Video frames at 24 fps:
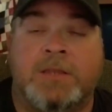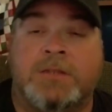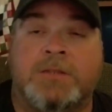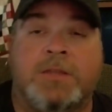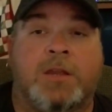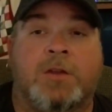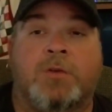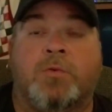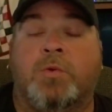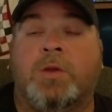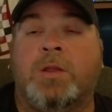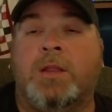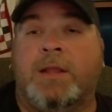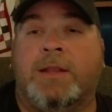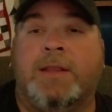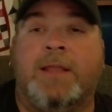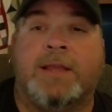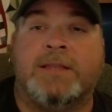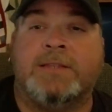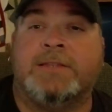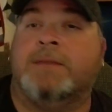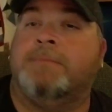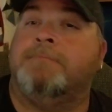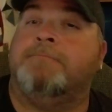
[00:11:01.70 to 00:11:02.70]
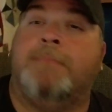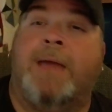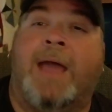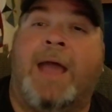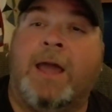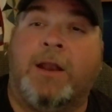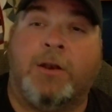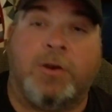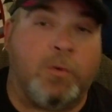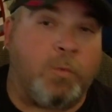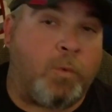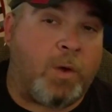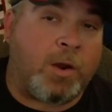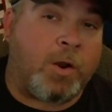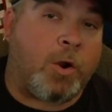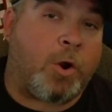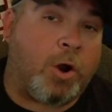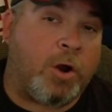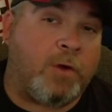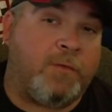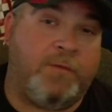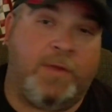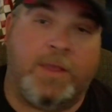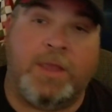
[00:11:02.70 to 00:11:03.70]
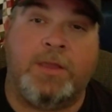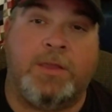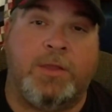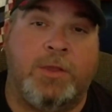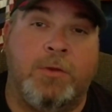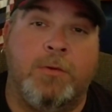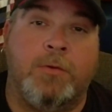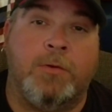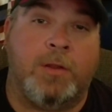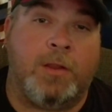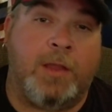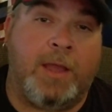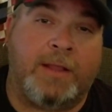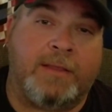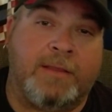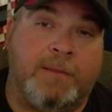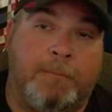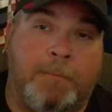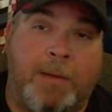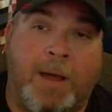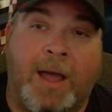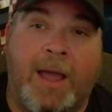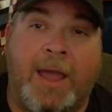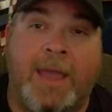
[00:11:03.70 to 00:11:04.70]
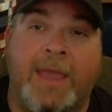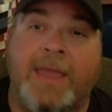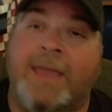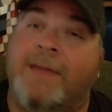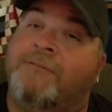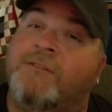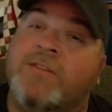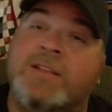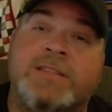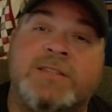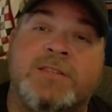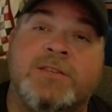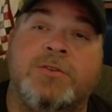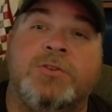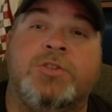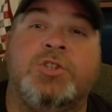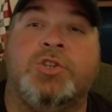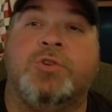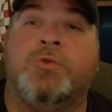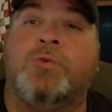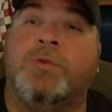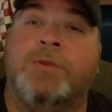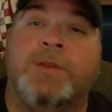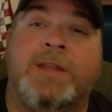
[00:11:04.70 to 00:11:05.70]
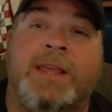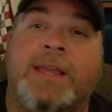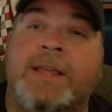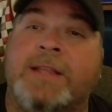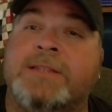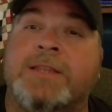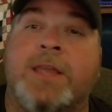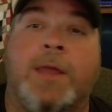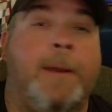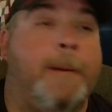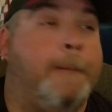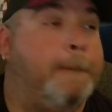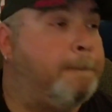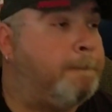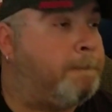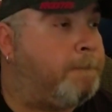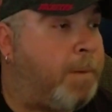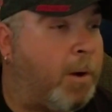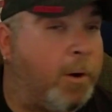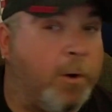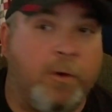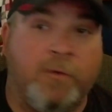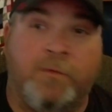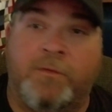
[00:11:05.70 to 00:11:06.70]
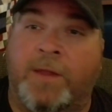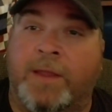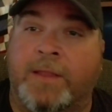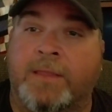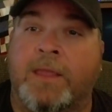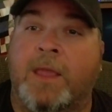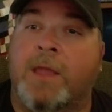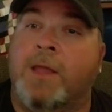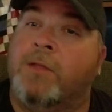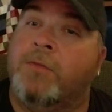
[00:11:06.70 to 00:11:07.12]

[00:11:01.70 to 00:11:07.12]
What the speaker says: So it really doesn't matter what RV you elect to buy. If it suits your needs, perfect.